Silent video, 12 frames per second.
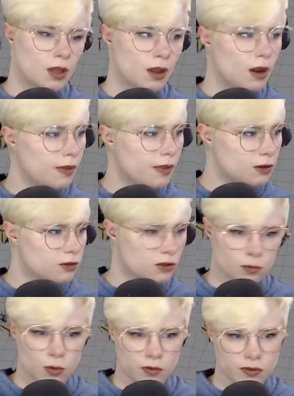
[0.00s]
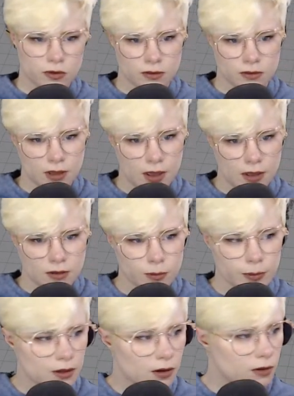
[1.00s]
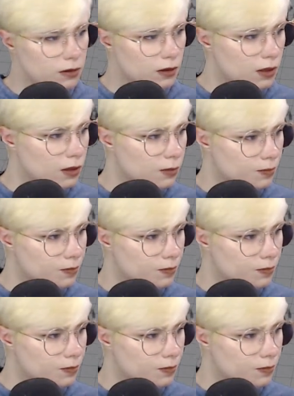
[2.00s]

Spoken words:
And then I'll just move it to the side so we can all see it.